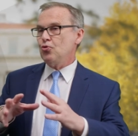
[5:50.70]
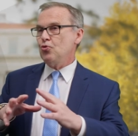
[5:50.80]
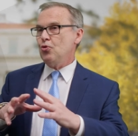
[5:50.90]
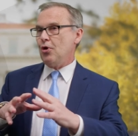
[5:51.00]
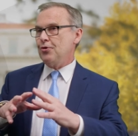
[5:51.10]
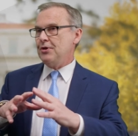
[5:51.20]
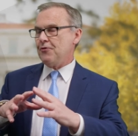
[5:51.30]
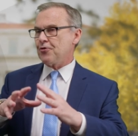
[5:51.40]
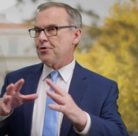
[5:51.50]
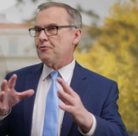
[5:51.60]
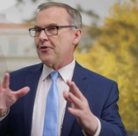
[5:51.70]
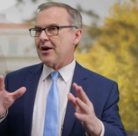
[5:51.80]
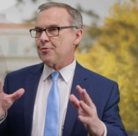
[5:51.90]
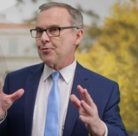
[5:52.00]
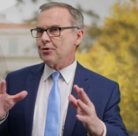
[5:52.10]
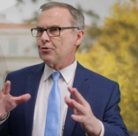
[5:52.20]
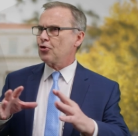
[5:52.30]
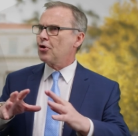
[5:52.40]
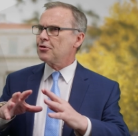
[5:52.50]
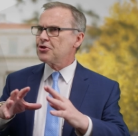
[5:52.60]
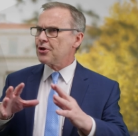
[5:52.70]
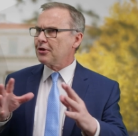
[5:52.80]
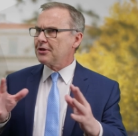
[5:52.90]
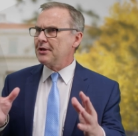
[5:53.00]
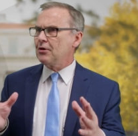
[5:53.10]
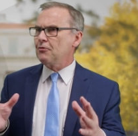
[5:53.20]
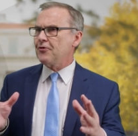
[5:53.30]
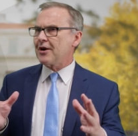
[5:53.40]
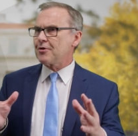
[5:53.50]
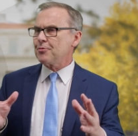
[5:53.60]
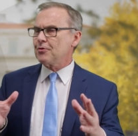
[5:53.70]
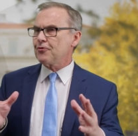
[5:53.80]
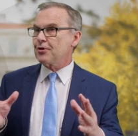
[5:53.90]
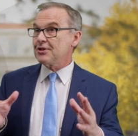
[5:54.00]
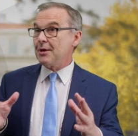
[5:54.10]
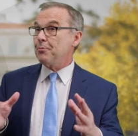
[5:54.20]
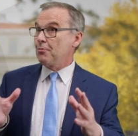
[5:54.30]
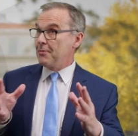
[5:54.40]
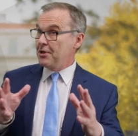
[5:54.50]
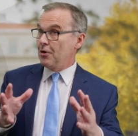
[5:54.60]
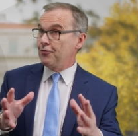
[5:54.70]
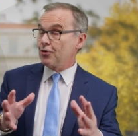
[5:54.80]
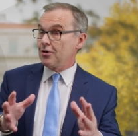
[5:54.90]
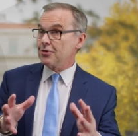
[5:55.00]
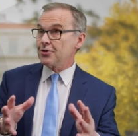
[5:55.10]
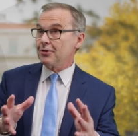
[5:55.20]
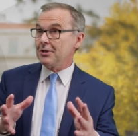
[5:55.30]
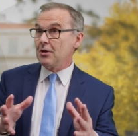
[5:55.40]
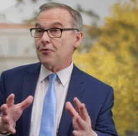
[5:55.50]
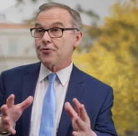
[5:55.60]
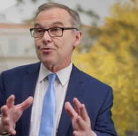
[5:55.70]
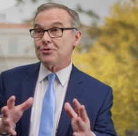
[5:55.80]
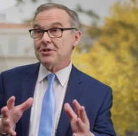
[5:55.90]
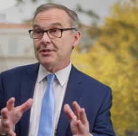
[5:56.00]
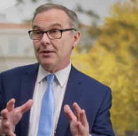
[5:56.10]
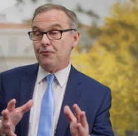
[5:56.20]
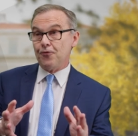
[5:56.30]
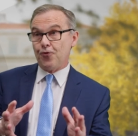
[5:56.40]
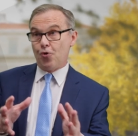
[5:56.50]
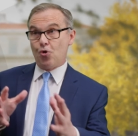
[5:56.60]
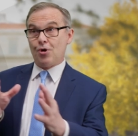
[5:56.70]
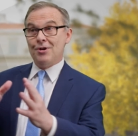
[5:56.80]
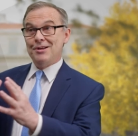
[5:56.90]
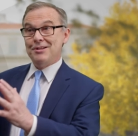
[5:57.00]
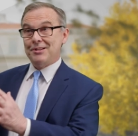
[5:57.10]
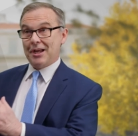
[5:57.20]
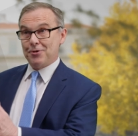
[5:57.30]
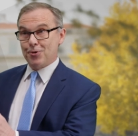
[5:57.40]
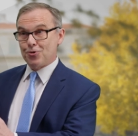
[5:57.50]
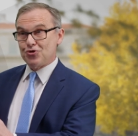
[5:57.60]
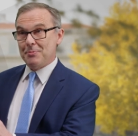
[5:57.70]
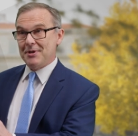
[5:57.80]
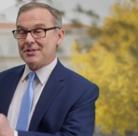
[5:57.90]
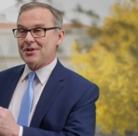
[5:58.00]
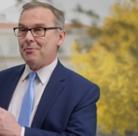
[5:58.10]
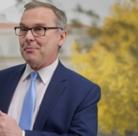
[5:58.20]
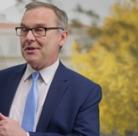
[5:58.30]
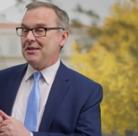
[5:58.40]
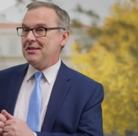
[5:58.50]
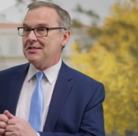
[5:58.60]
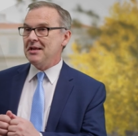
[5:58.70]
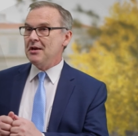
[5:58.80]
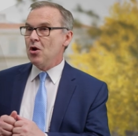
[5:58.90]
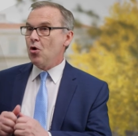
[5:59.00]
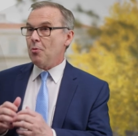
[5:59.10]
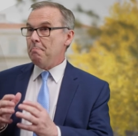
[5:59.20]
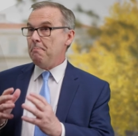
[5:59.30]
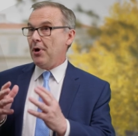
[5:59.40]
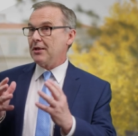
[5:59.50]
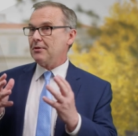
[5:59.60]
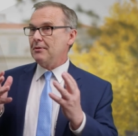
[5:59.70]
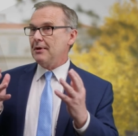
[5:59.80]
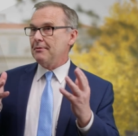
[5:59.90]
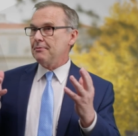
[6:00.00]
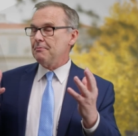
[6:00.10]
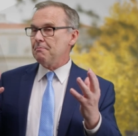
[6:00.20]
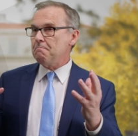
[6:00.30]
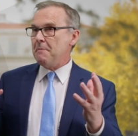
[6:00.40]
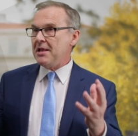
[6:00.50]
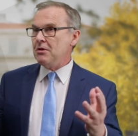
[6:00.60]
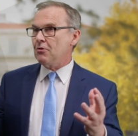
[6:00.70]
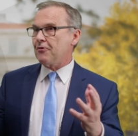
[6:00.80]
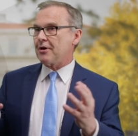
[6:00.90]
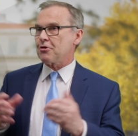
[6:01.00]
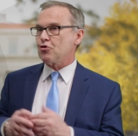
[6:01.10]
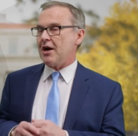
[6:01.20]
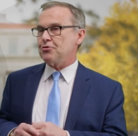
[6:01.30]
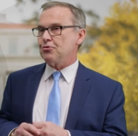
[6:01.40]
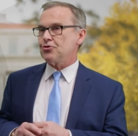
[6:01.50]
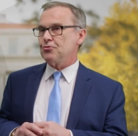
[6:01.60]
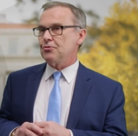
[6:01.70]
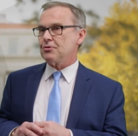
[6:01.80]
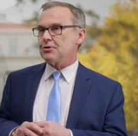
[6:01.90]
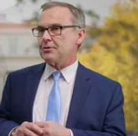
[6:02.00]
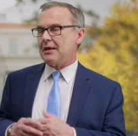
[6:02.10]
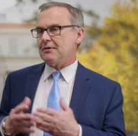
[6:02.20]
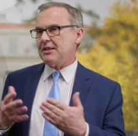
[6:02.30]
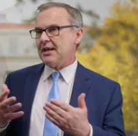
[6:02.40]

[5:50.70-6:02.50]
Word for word: to a different environment, the consulting environment. For example, many of the consulting, of course, is done for technology-based companies. But many of our graduate students,